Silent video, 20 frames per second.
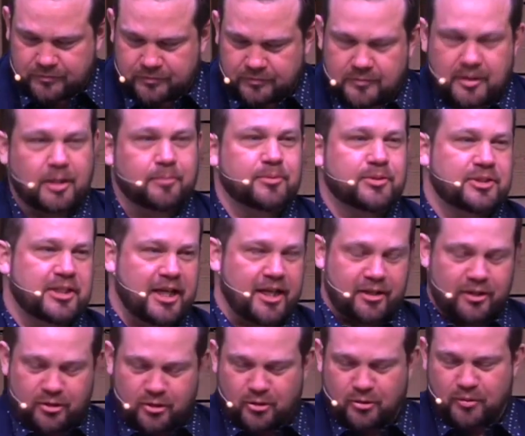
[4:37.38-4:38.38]
I'm
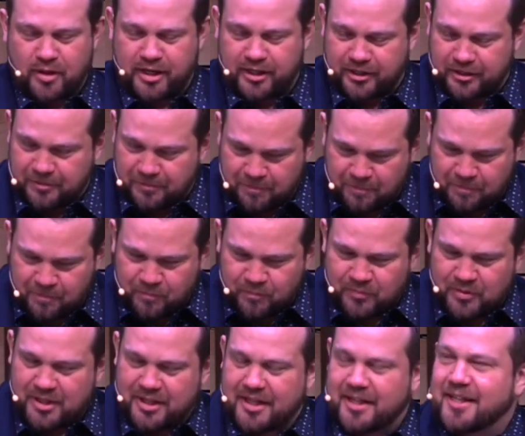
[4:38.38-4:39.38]
standing already.
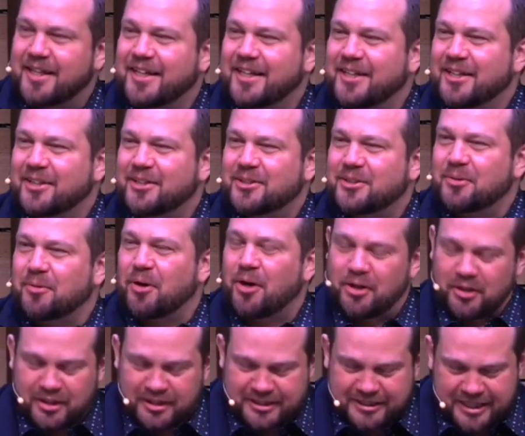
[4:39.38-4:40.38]
To all
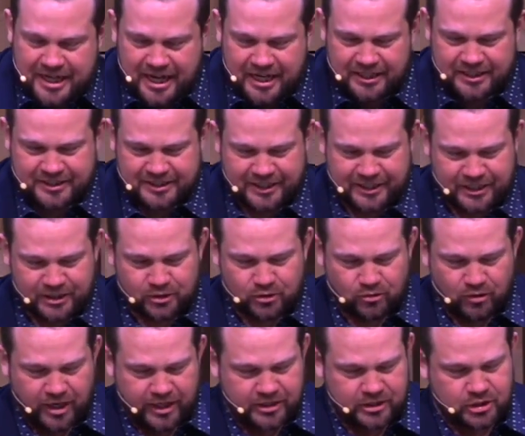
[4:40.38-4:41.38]
the saints in
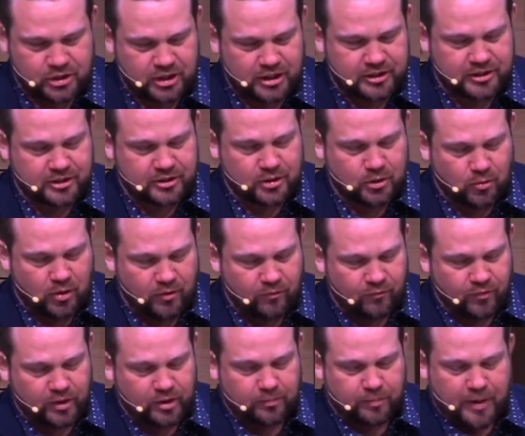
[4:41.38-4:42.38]
Christ Jesus who are at
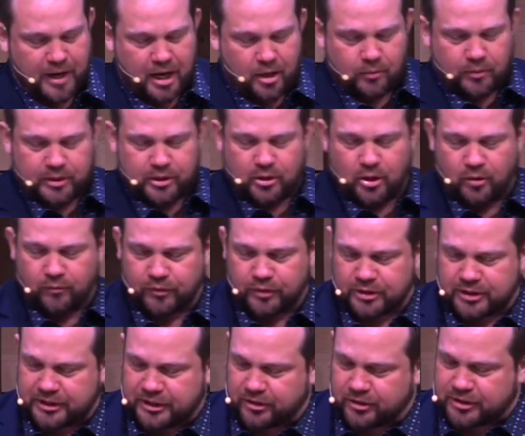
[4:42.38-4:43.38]
Philippi with the
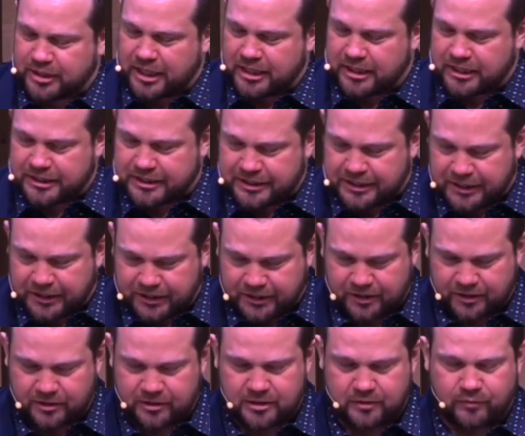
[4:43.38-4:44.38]
overseers and the
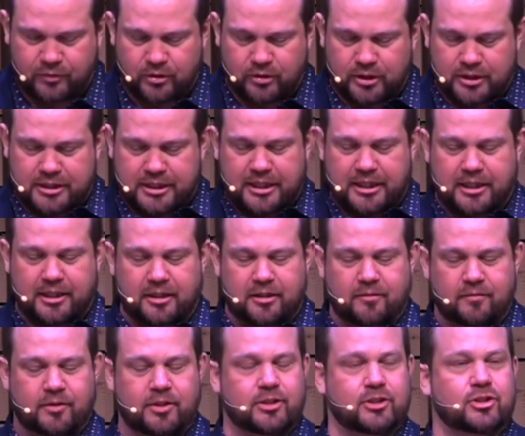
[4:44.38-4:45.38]
deacons. If you're a deacon
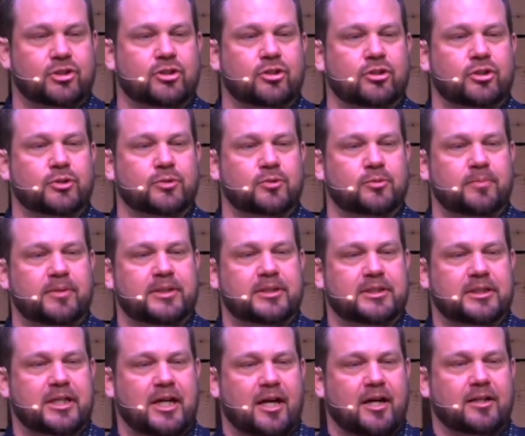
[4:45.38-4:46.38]
of this church, which means
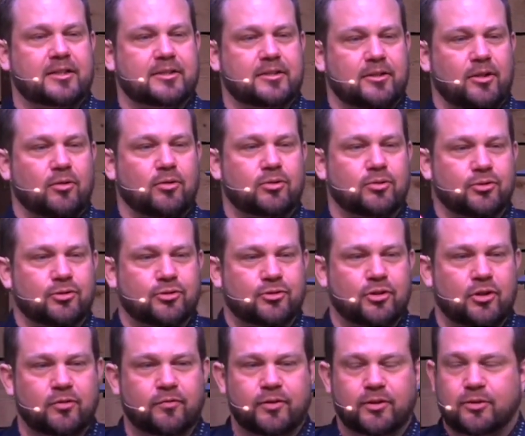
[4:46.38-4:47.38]
God's local
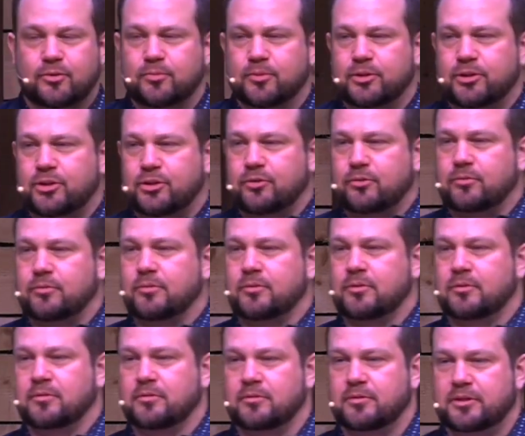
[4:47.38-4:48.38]
servants, would you
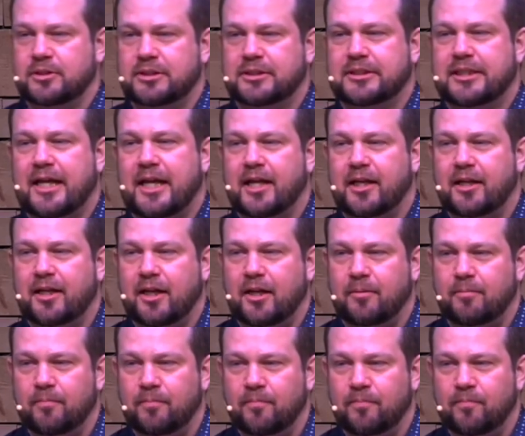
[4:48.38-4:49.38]
stand
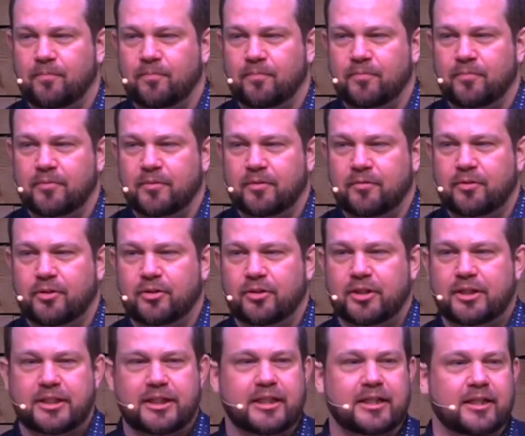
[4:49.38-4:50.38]
up if you're a
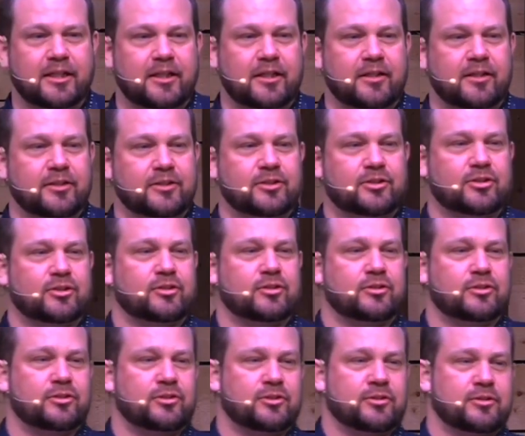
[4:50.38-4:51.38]
deacon in this church?